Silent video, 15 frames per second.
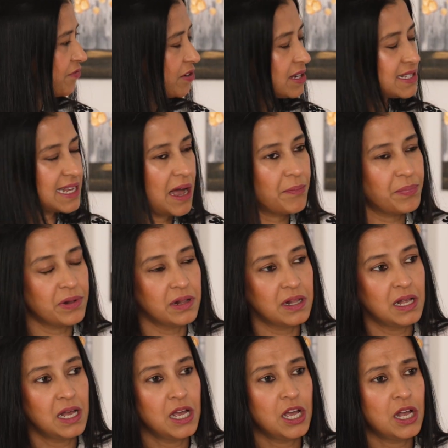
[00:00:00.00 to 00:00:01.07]
for example.
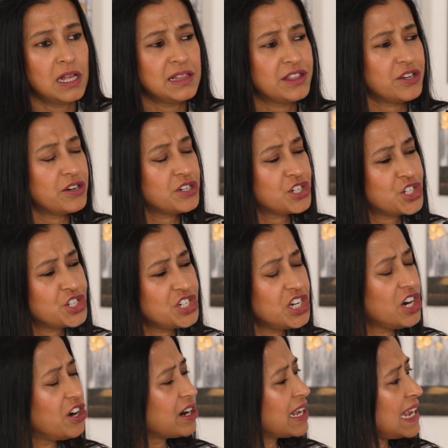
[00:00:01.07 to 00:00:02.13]
There's
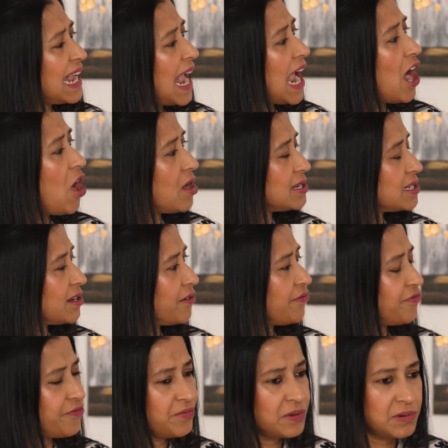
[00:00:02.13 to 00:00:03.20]
sheer chaos of
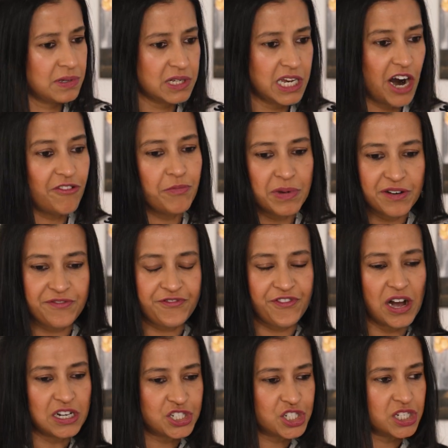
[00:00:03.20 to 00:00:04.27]
government
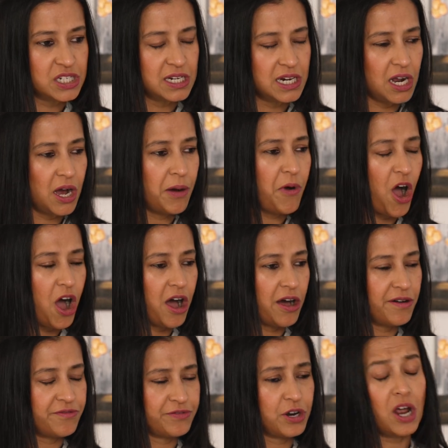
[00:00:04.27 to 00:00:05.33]
function,
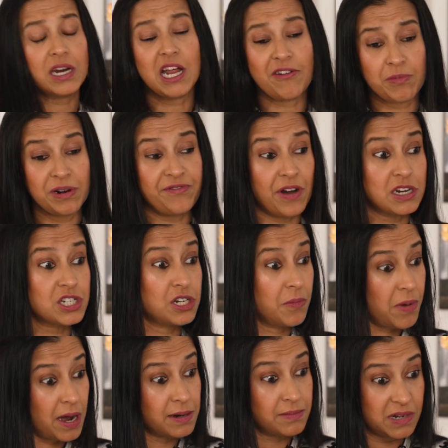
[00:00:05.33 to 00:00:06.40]
not government function,
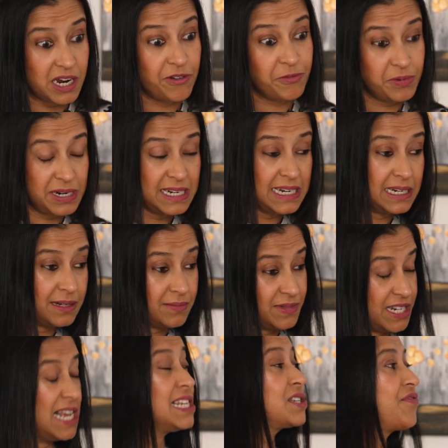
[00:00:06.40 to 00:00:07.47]
but government
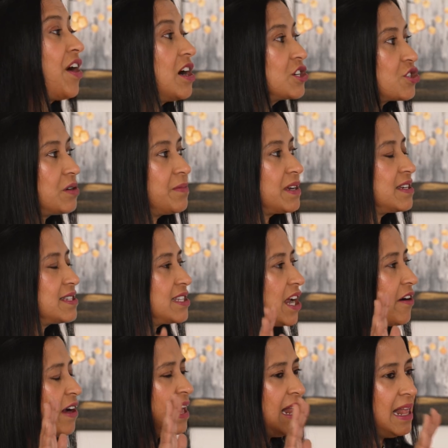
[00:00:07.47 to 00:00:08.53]
dysfunction, because
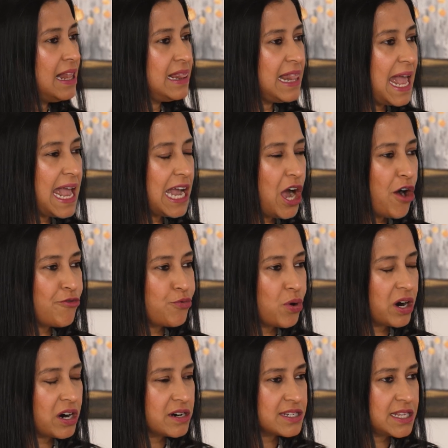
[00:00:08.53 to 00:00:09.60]
they're laying off
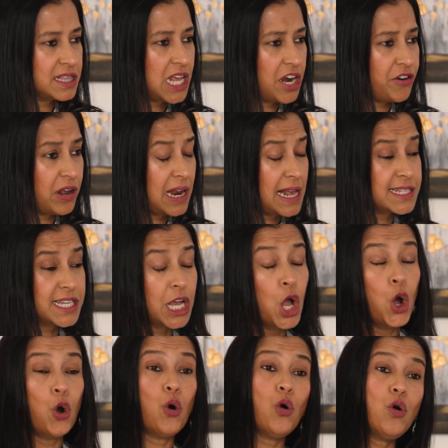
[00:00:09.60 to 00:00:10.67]
workers and then realizing,
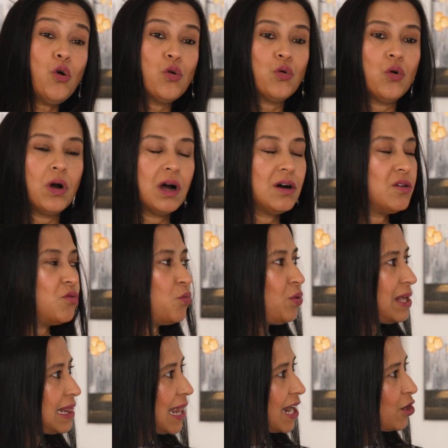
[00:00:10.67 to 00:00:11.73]
oh,
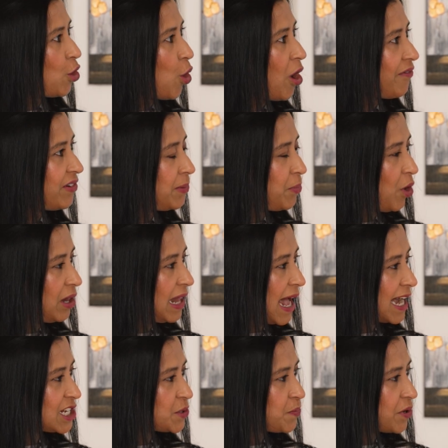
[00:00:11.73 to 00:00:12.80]
we let go of Ebola
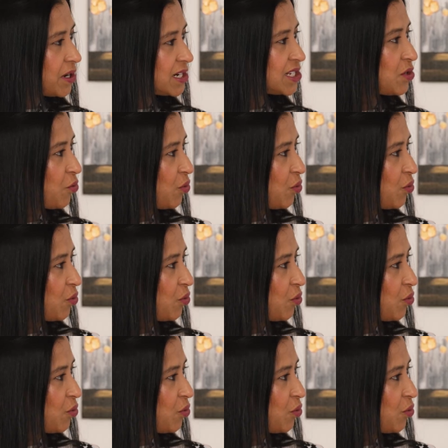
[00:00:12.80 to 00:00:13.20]
experts.